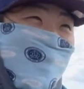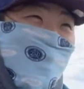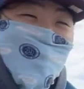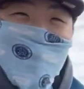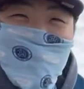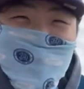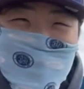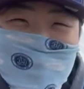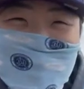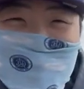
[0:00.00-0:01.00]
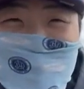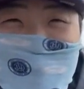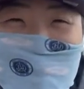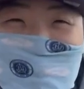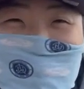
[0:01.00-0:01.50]
you don't know how the fishing's gonna turn
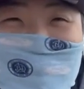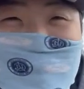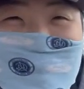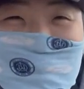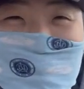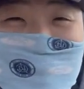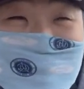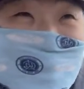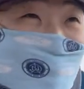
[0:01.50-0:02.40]
out, but, but at least the